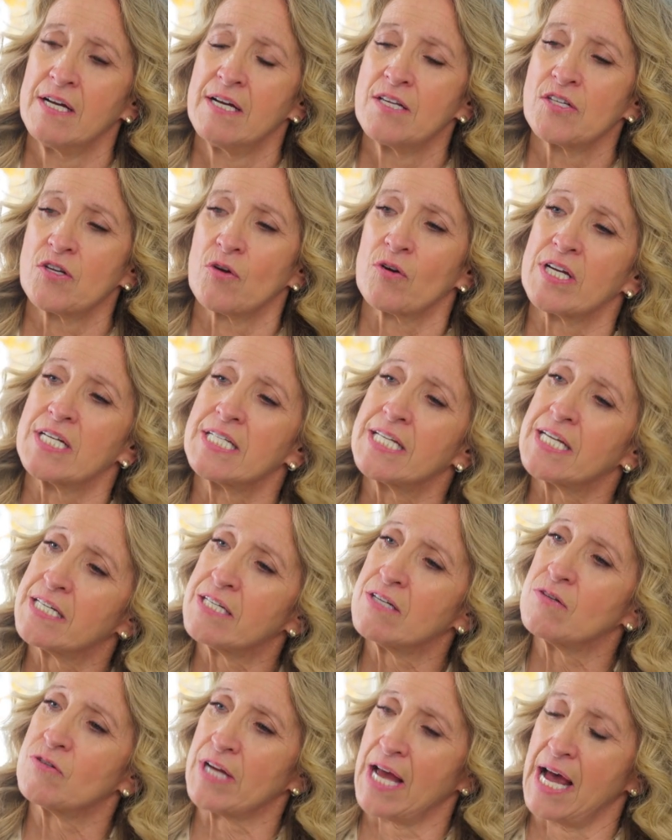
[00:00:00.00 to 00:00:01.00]
So
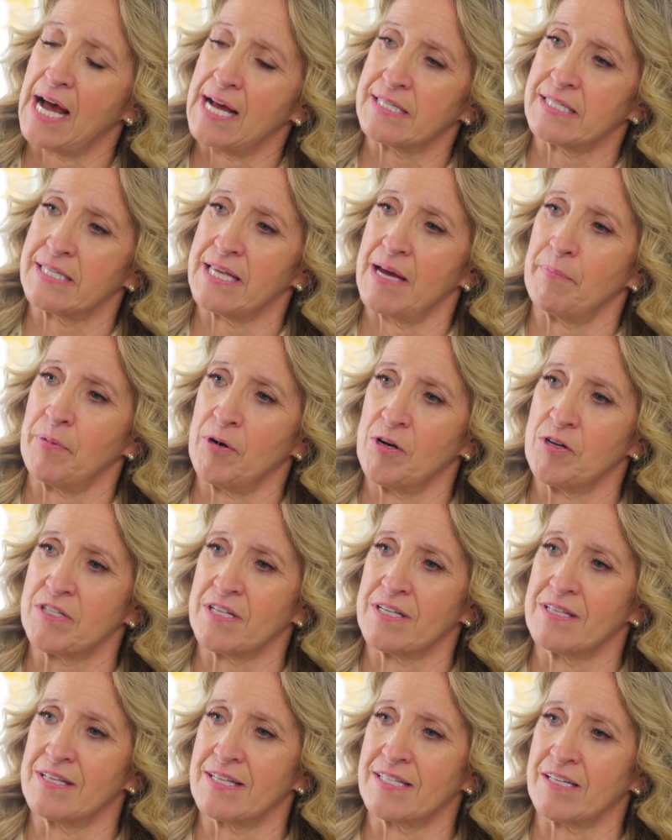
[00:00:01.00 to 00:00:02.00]
continue to ask that
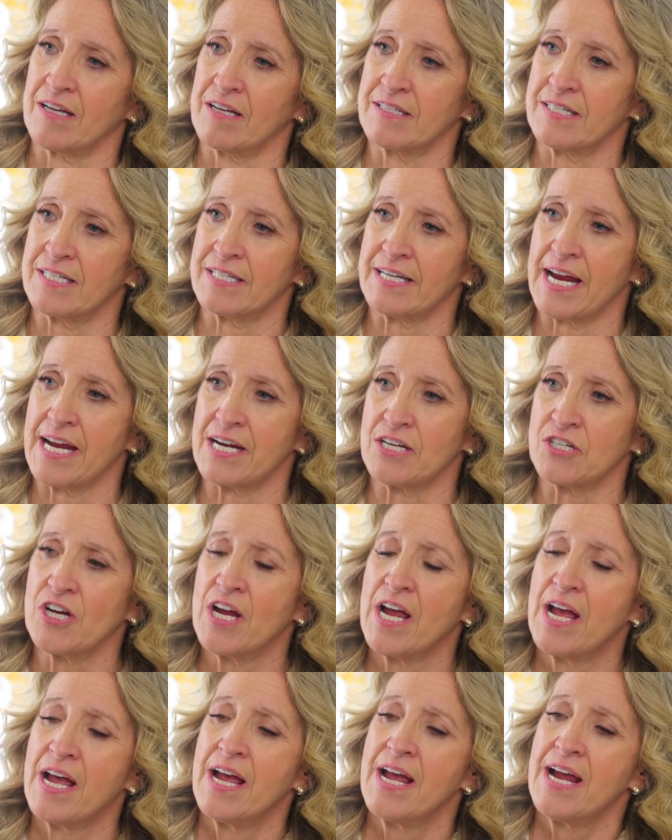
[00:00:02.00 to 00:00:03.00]
person that's on stage,
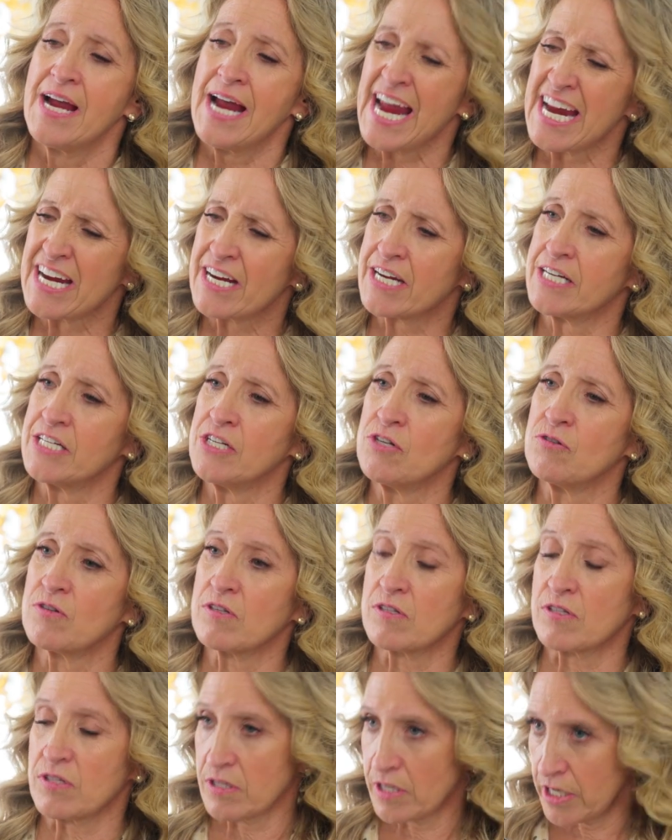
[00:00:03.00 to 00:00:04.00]
hey, can you
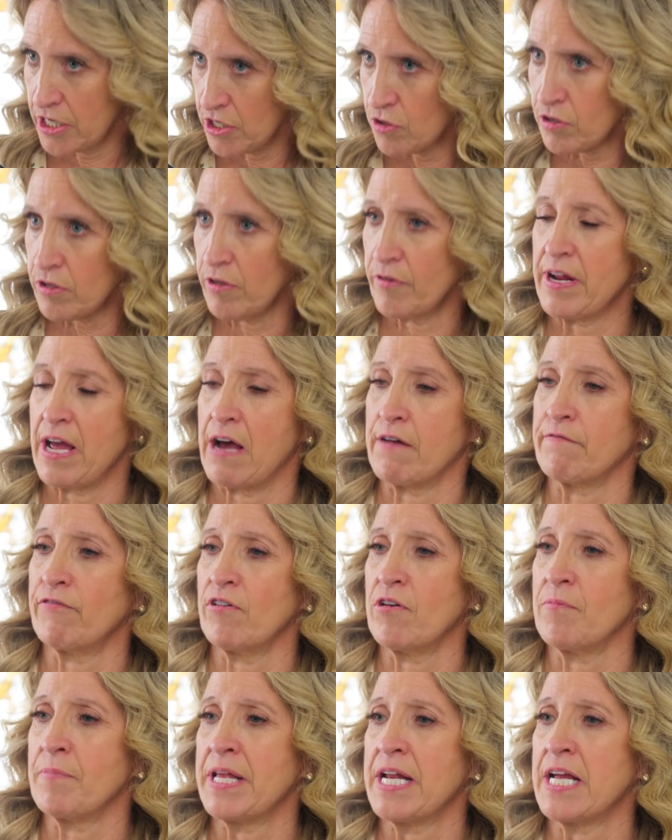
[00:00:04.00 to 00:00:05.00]
slow down
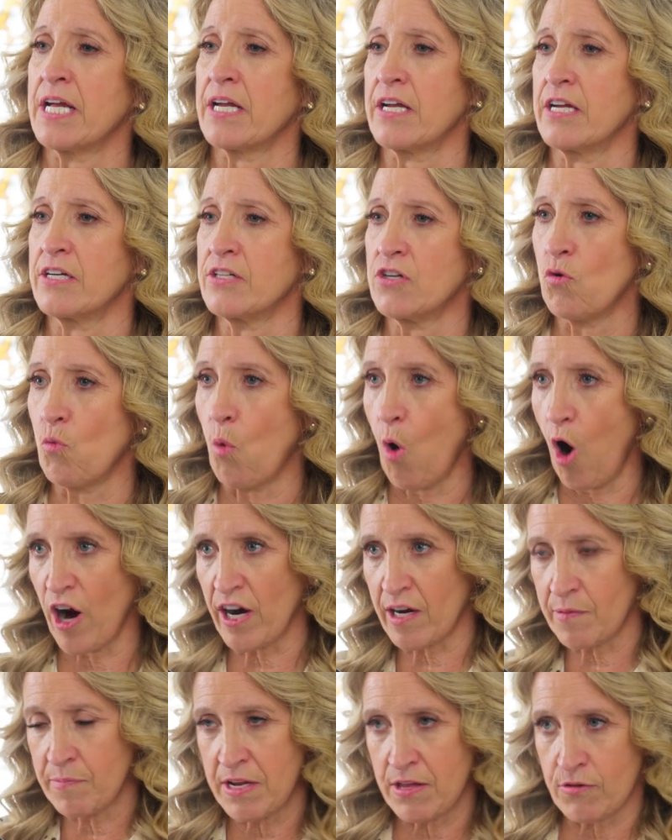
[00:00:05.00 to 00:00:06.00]
for a minute? Can you
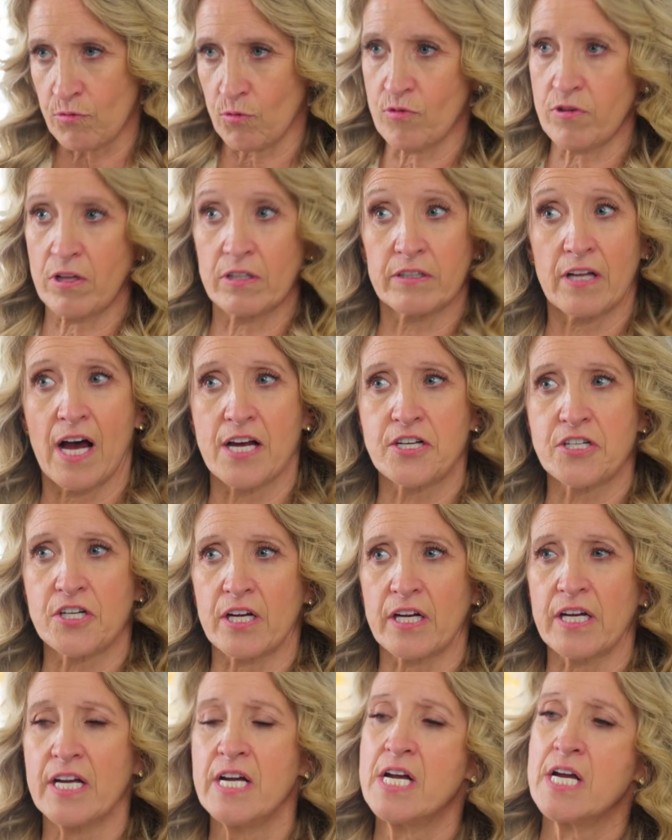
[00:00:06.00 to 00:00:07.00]
walk me through the
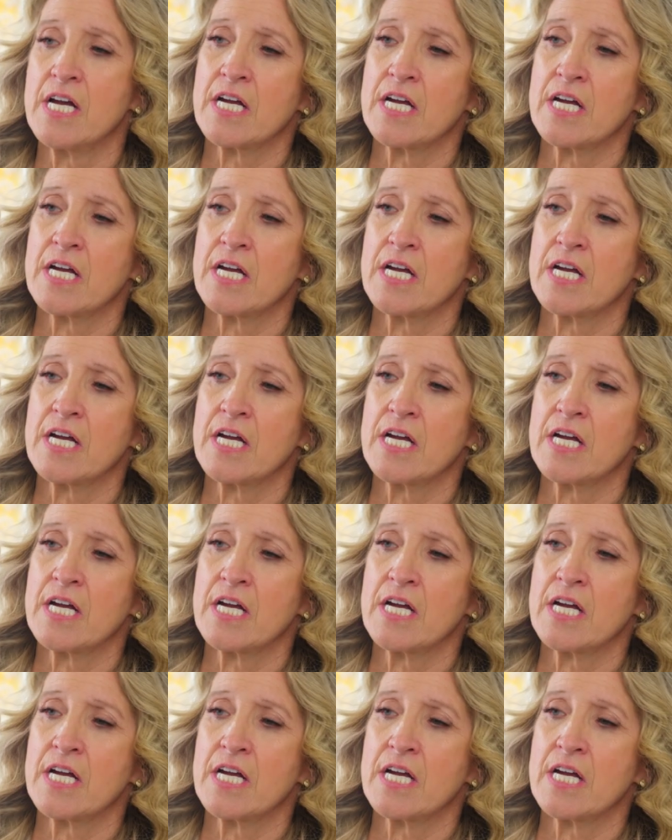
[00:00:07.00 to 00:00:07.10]
logic?